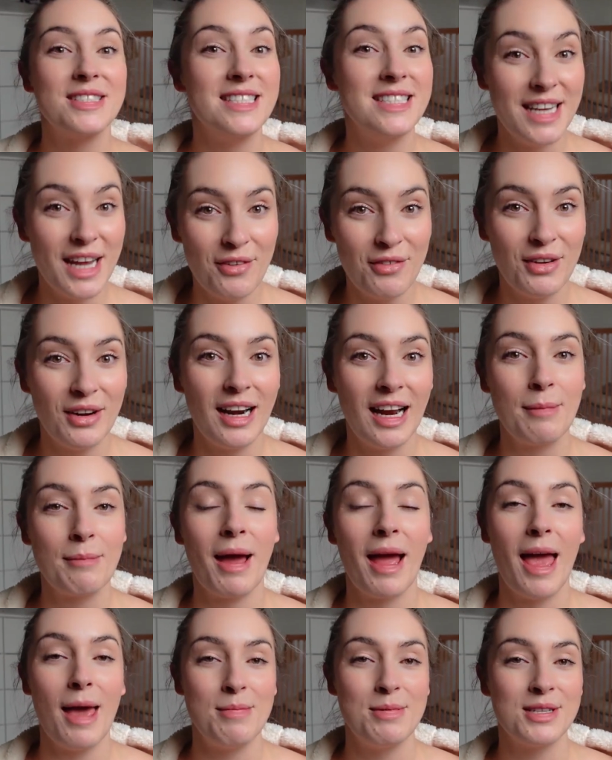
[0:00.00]
definitely
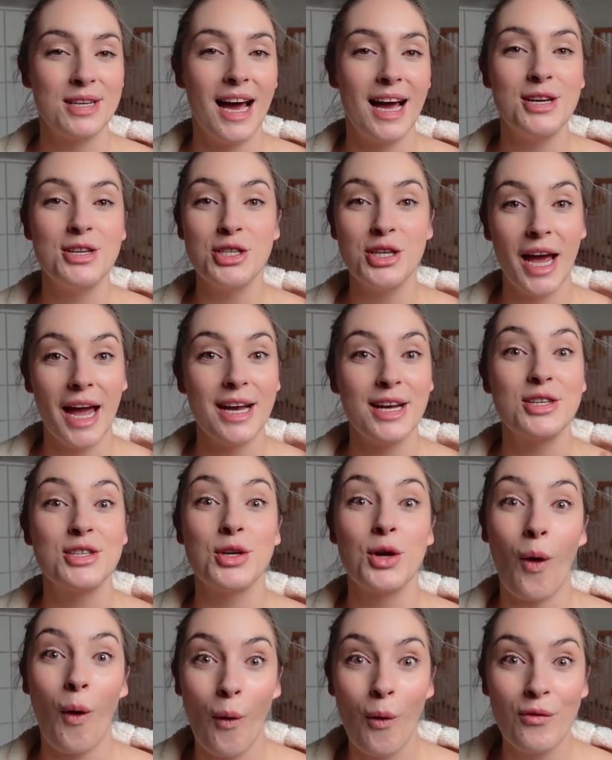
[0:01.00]
my appetite
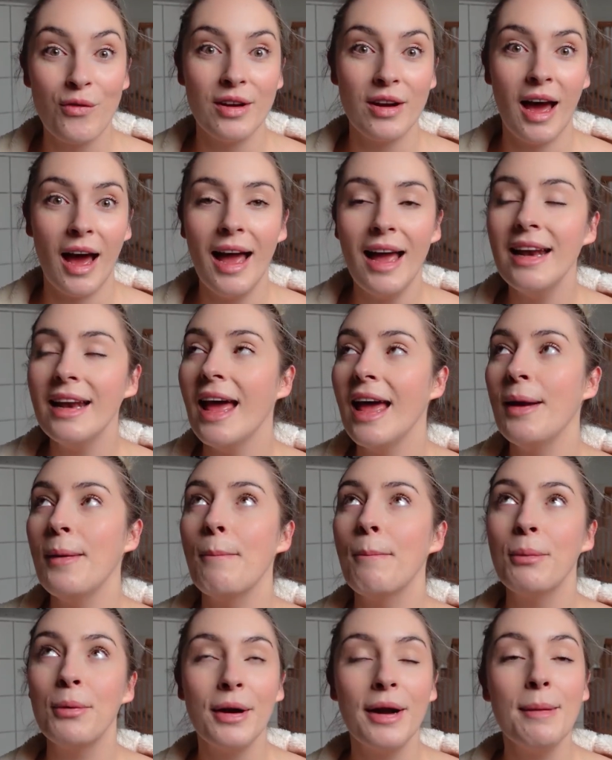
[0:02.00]
changed overnight,
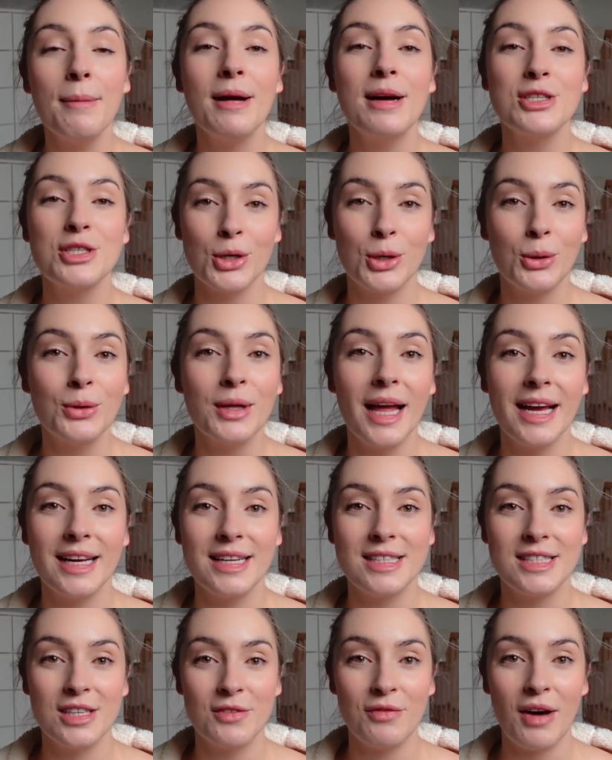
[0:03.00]
and pretty much all I
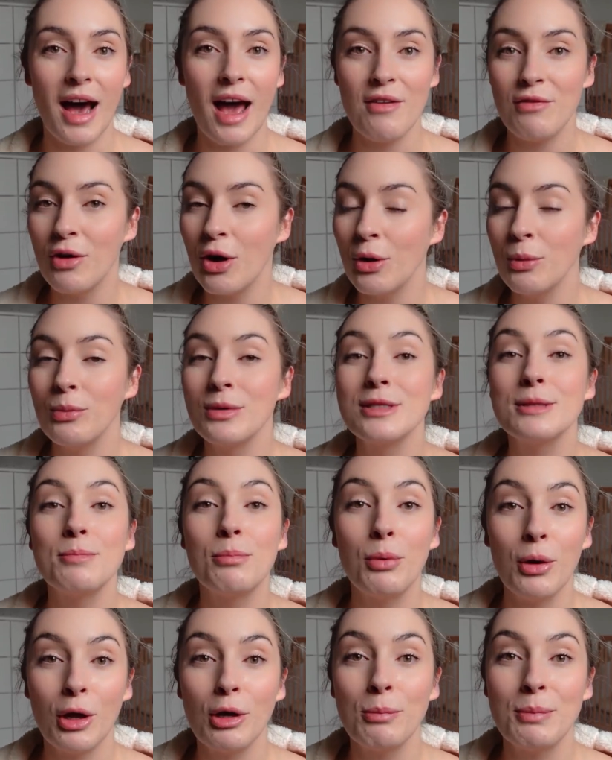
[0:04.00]
could survive on was
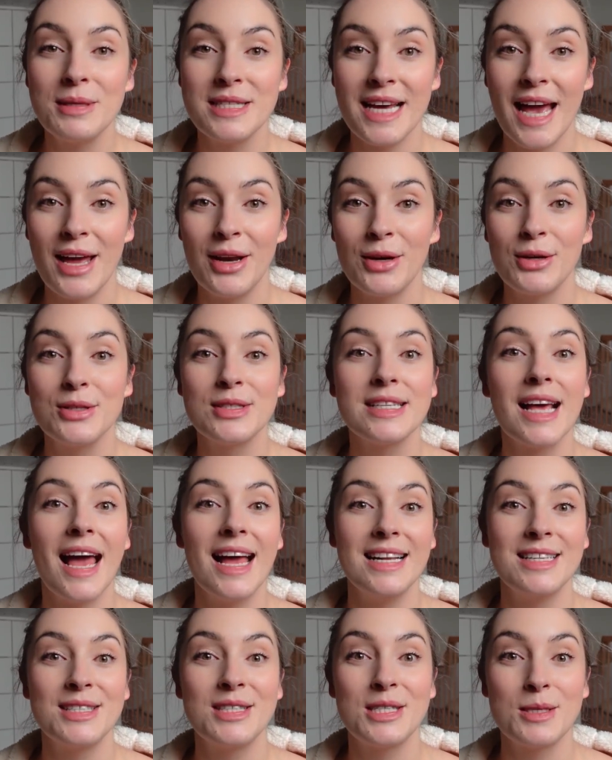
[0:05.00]
boiled potatoes
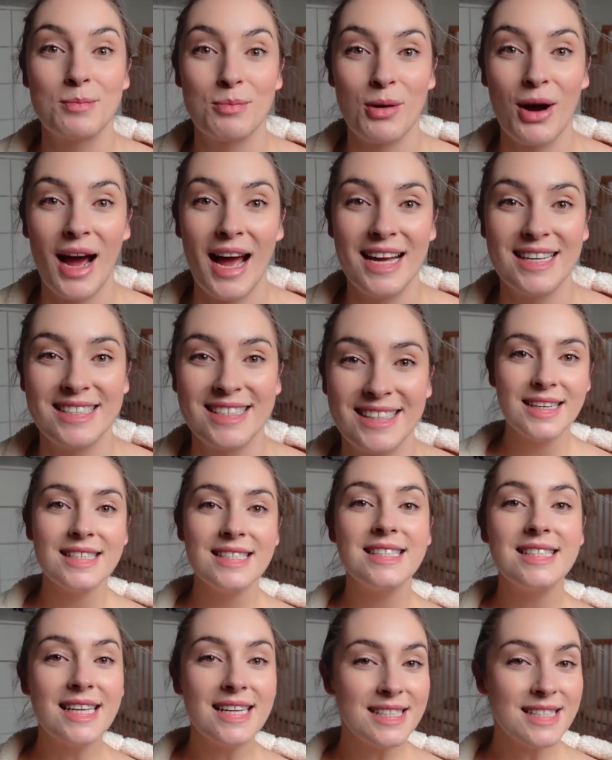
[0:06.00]
and Sprite.
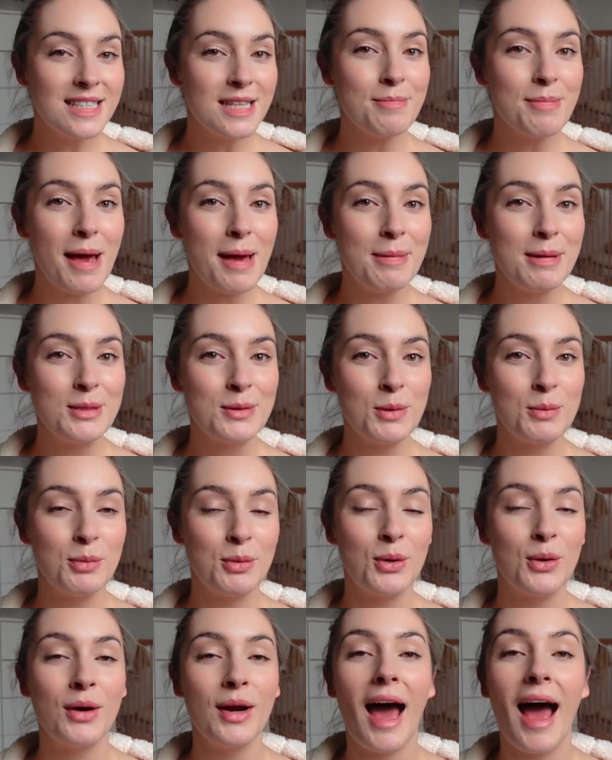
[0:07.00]
Since the babies were
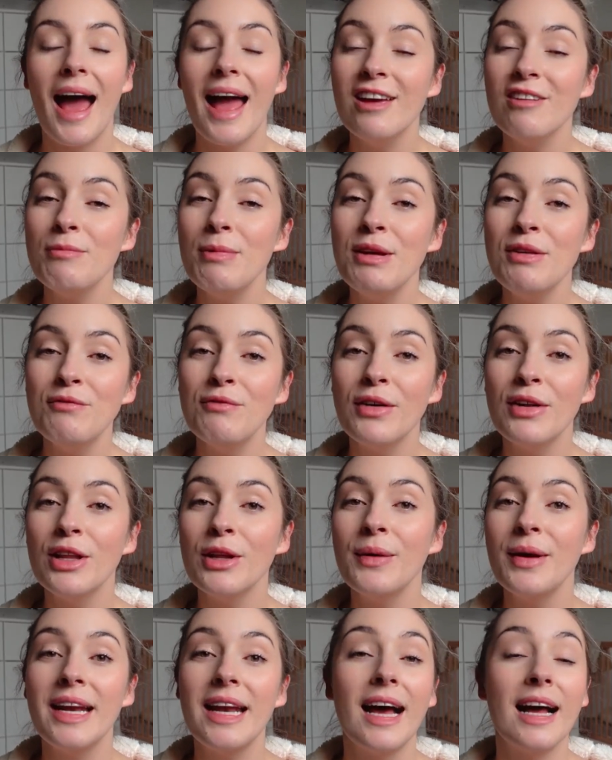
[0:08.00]
born, I have been
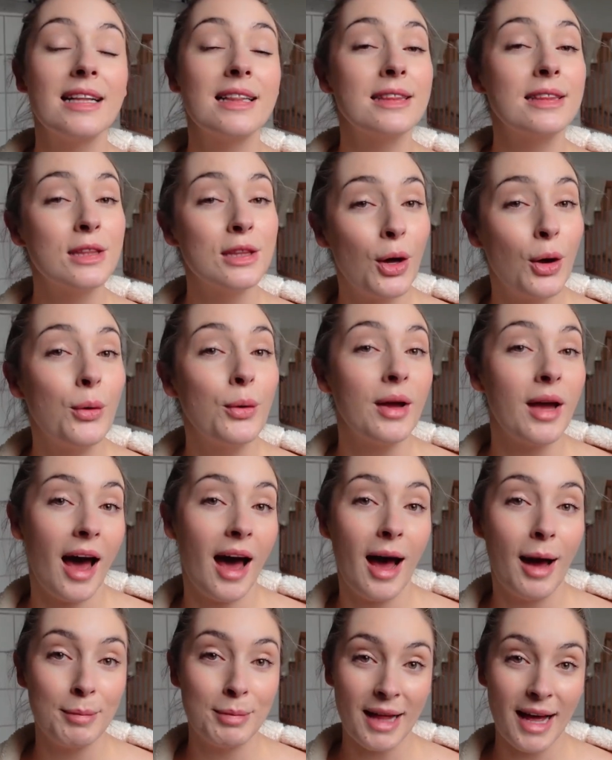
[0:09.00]
following a low
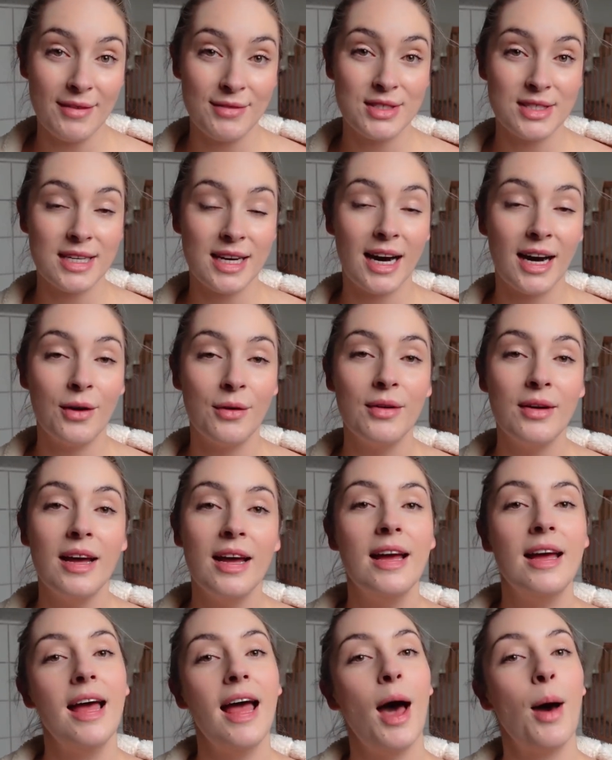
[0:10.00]
carb lifestyle,
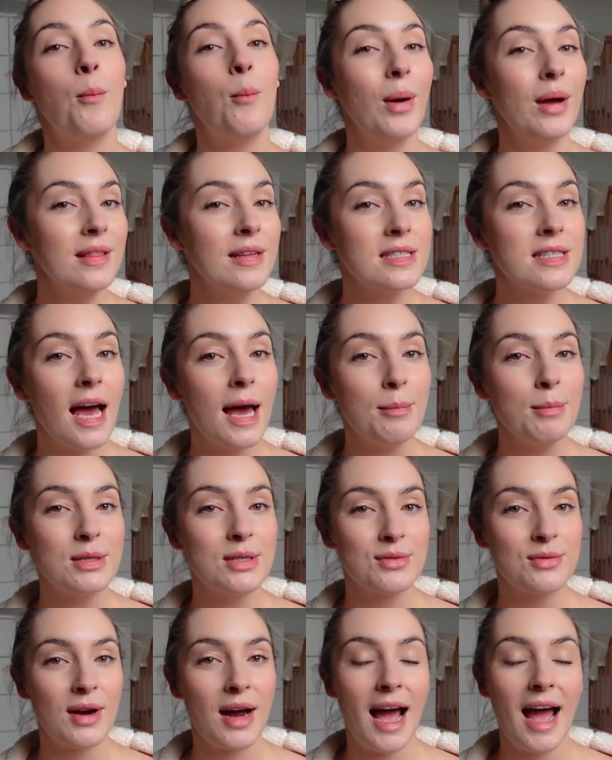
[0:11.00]
and when the time
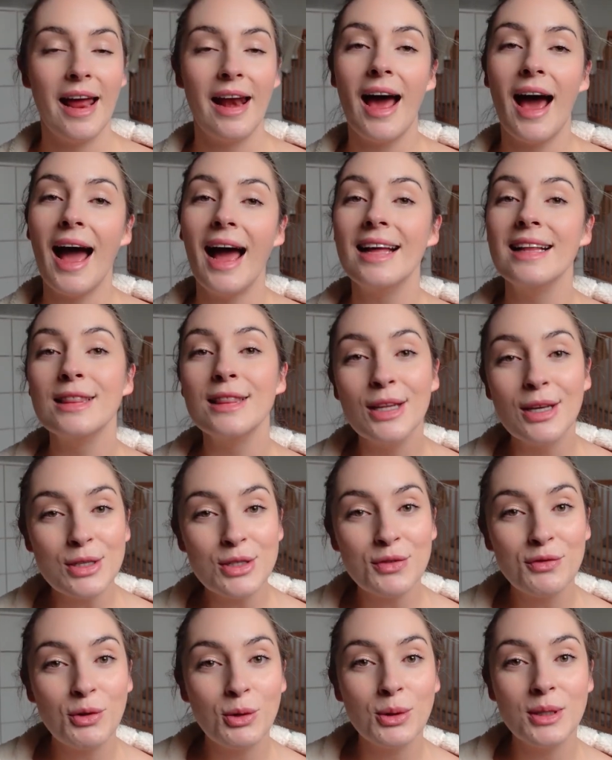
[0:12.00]
was right, I
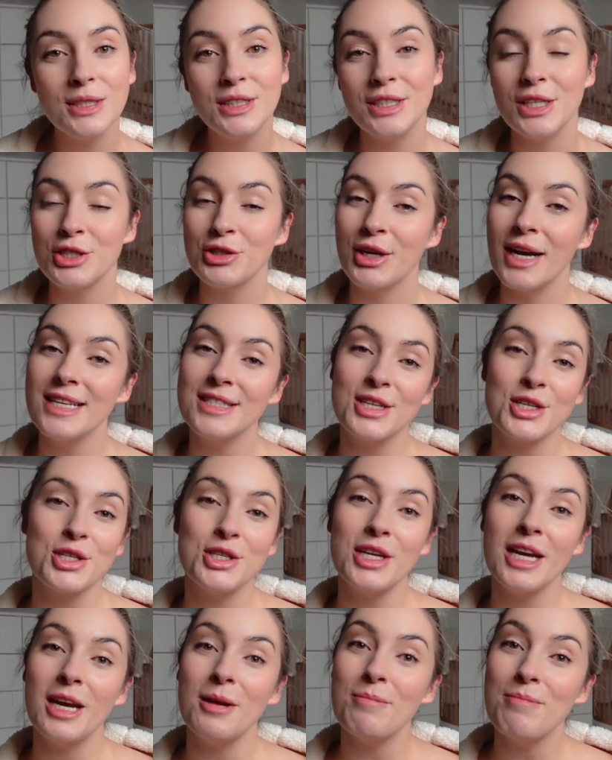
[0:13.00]
looked forward to
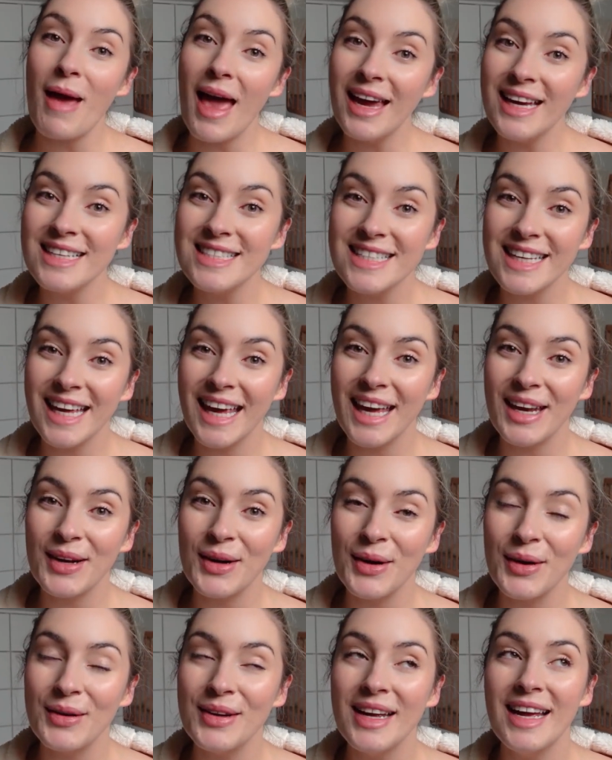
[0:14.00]
transitioning back into
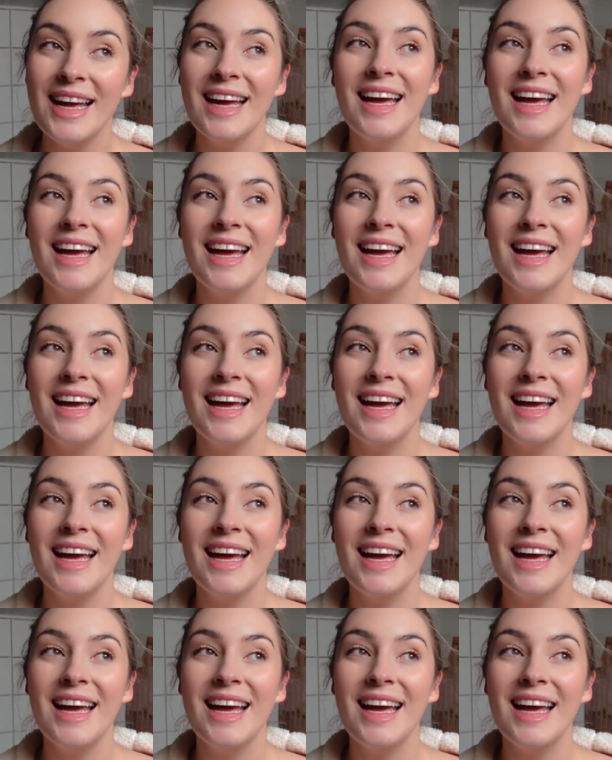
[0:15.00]
keto,